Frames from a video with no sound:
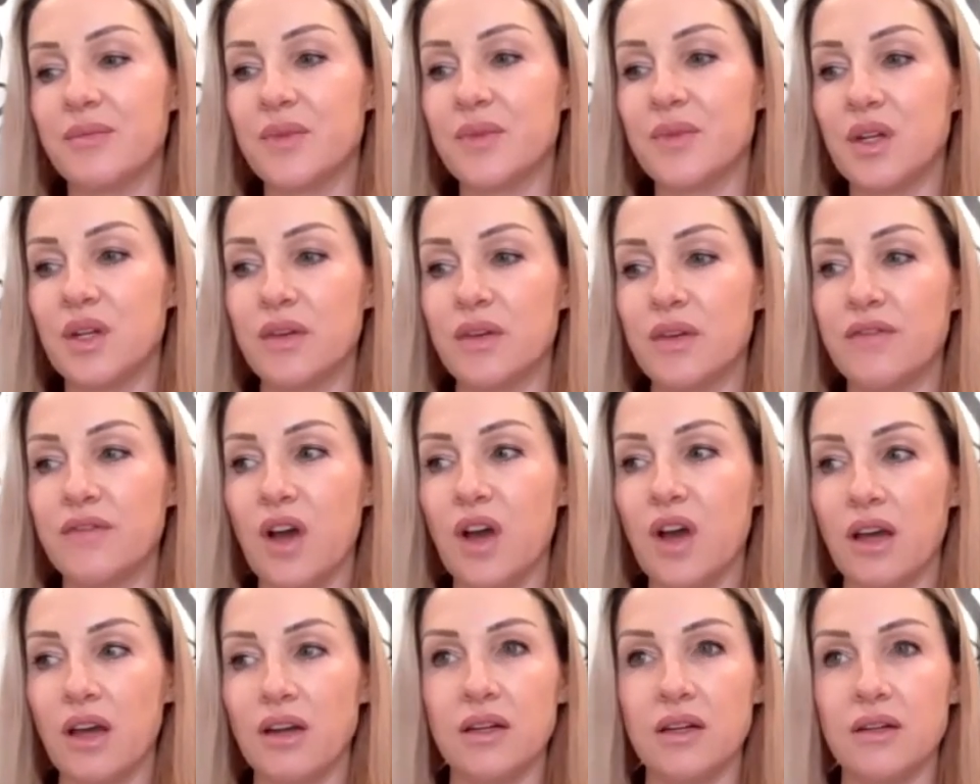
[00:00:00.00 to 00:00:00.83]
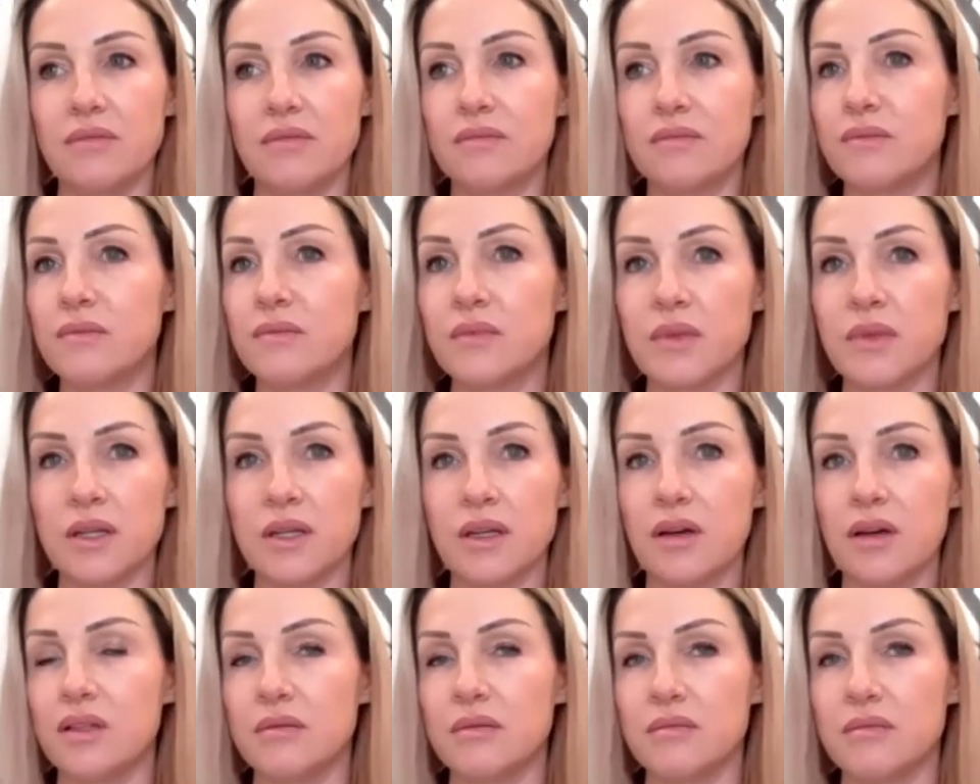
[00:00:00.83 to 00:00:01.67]
We've got
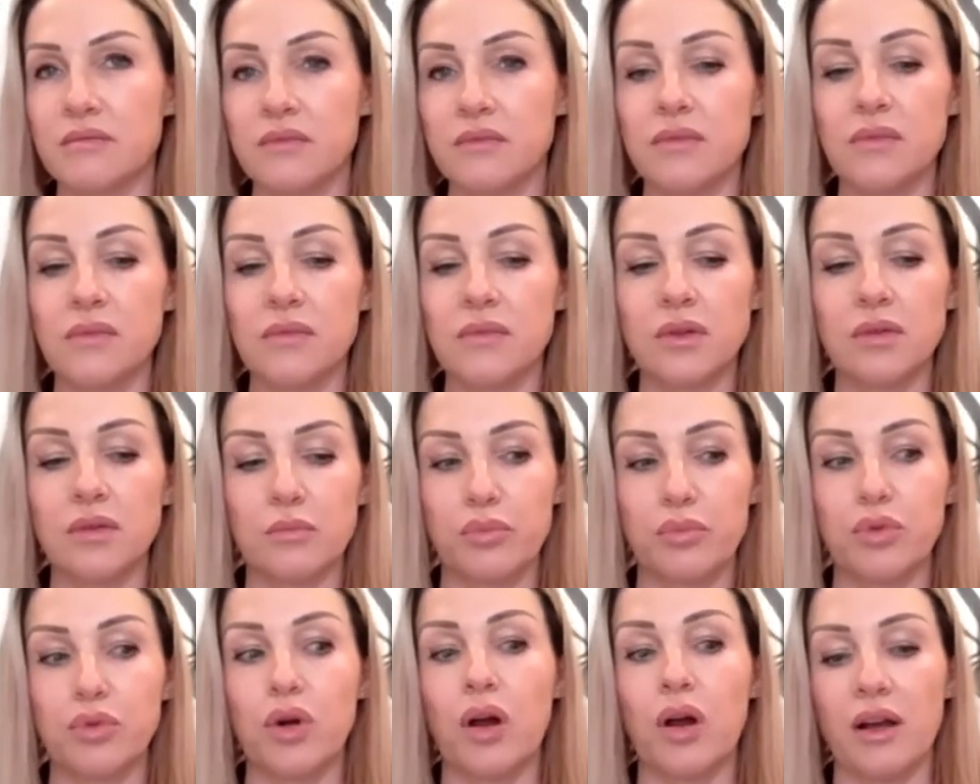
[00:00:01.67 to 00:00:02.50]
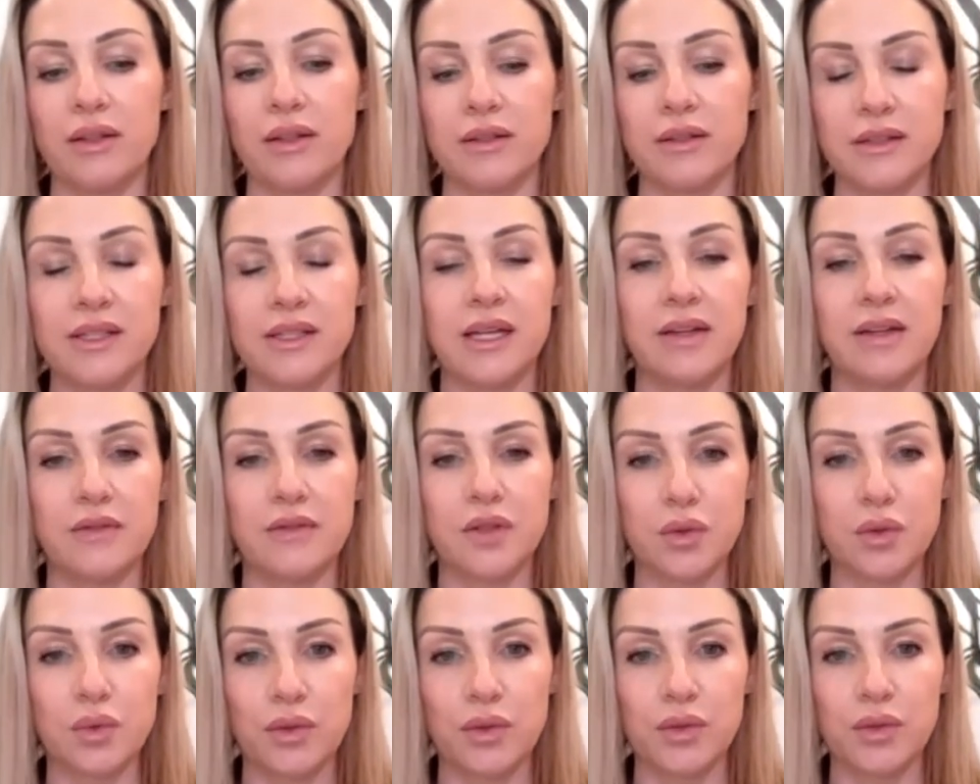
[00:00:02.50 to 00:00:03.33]
a broad set of
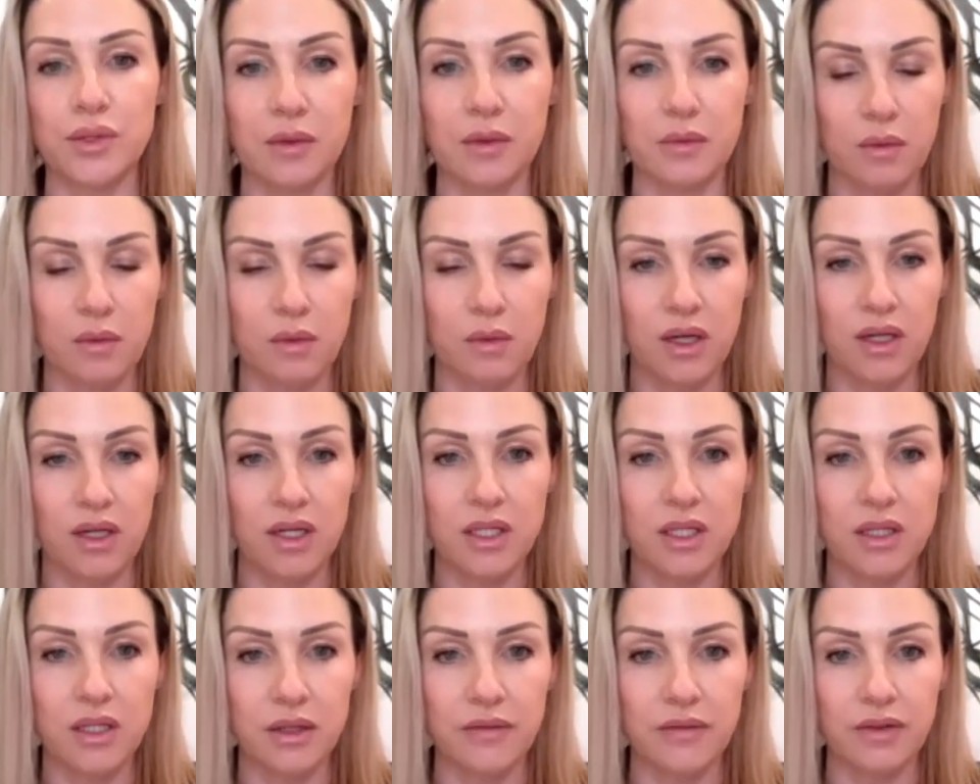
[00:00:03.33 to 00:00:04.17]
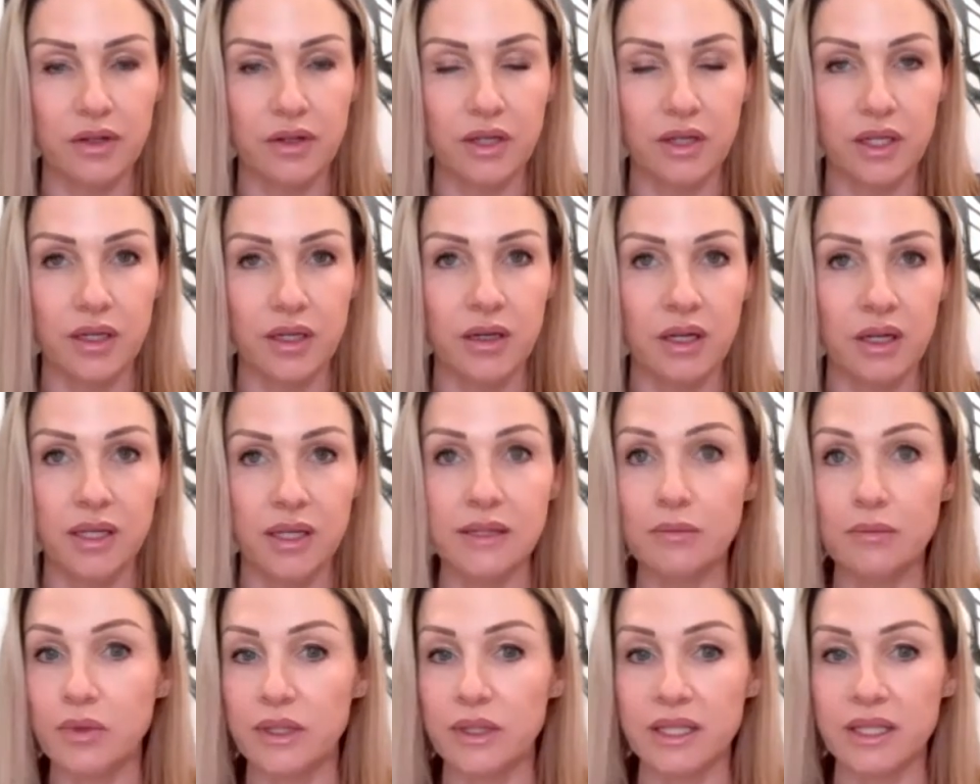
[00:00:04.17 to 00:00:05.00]
tools that we want to deliver in a
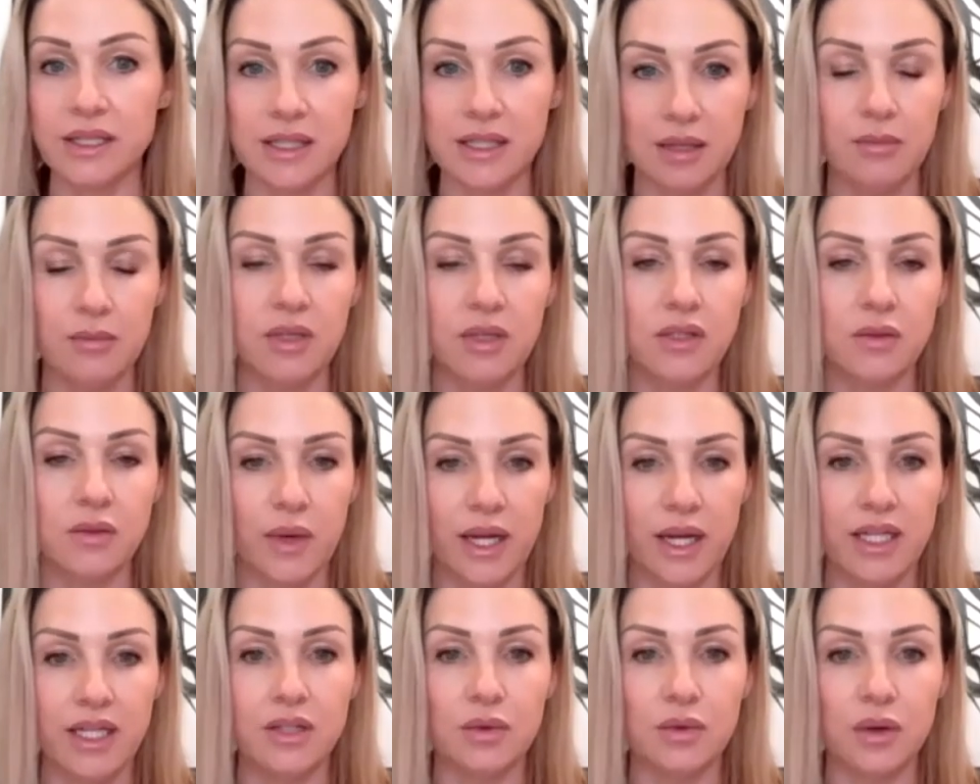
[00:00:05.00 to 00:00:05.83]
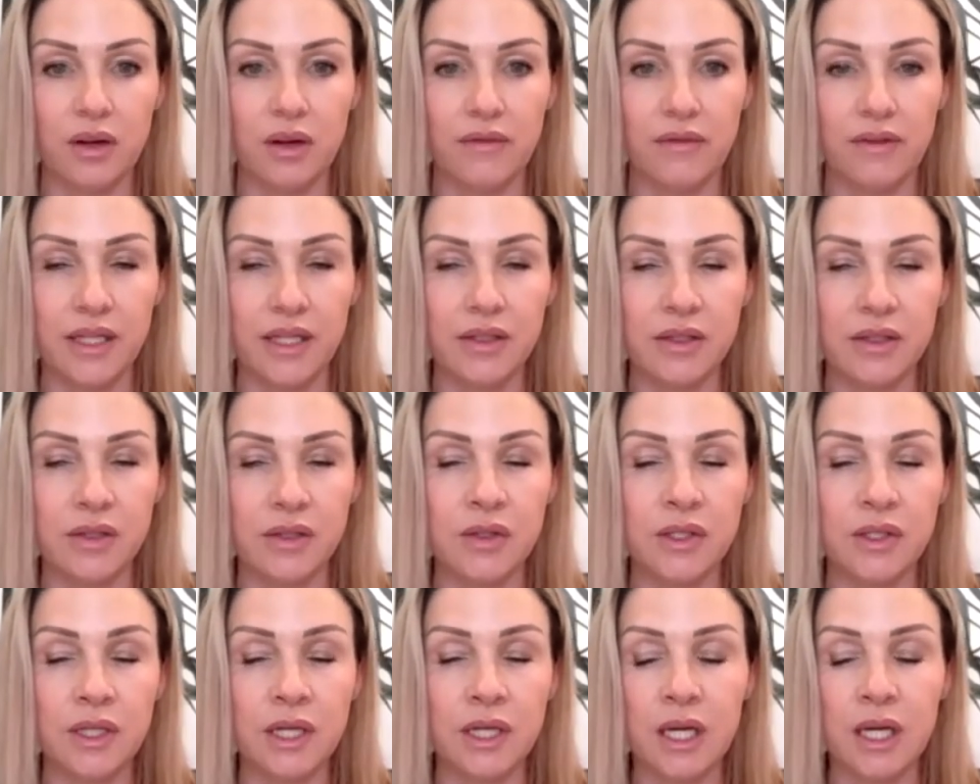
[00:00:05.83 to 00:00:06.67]
really seamless way to our
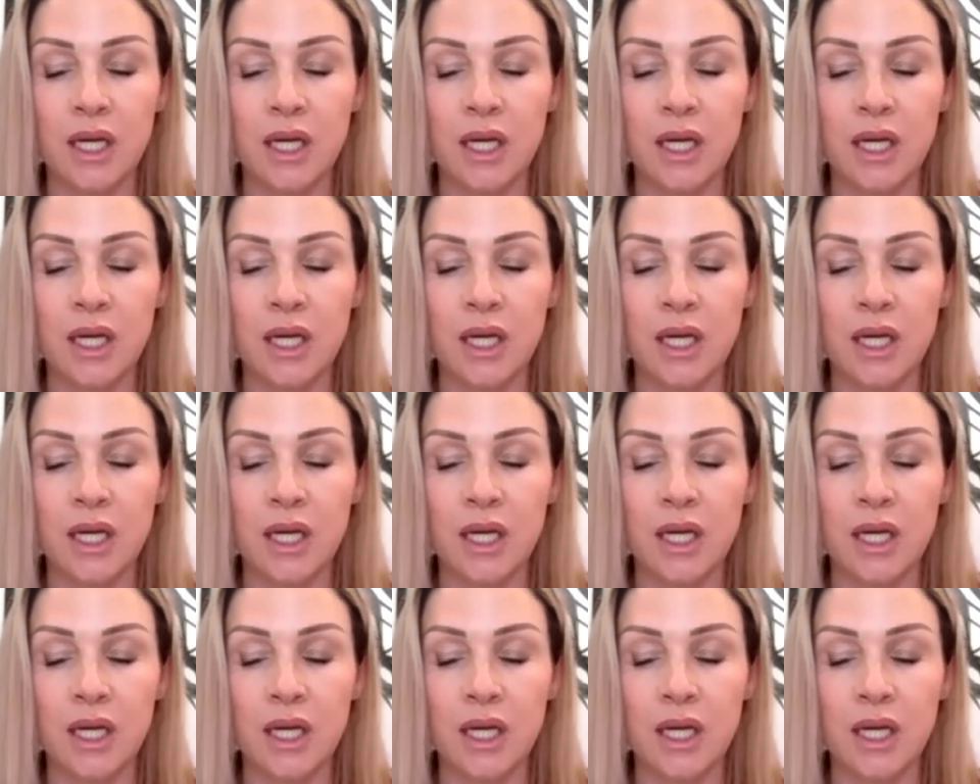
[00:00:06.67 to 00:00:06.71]
advisors.